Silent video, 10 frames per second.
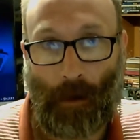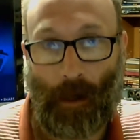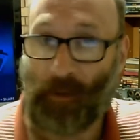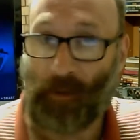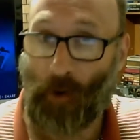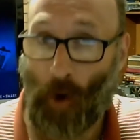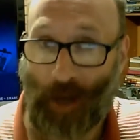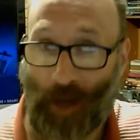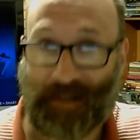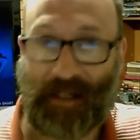In the
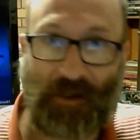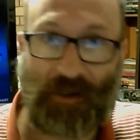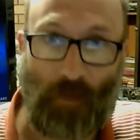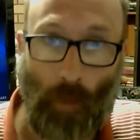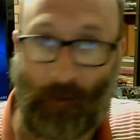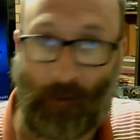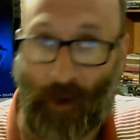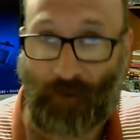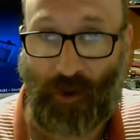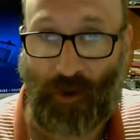90s, we were
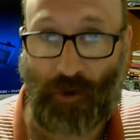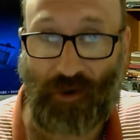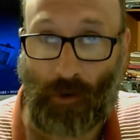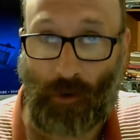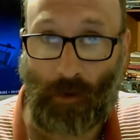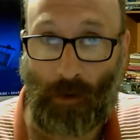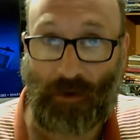introduced to